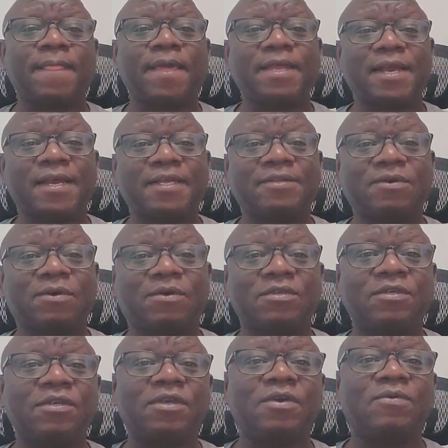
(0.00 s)
direct
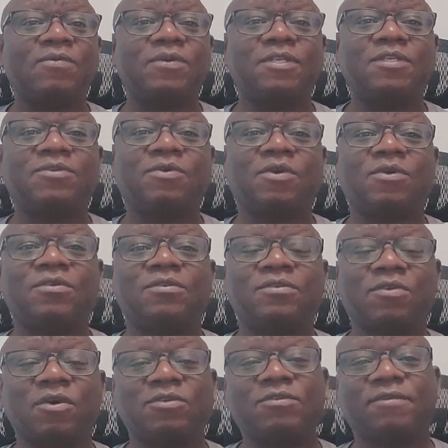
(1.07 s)
cost, which is
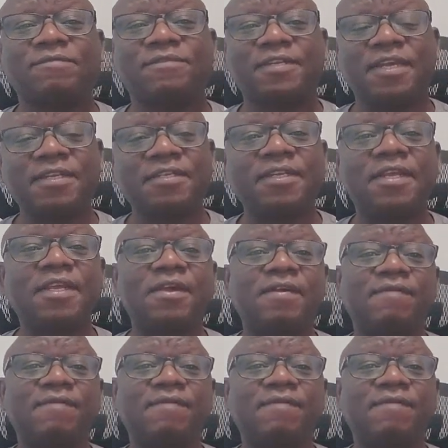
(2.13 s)
called cost of sales,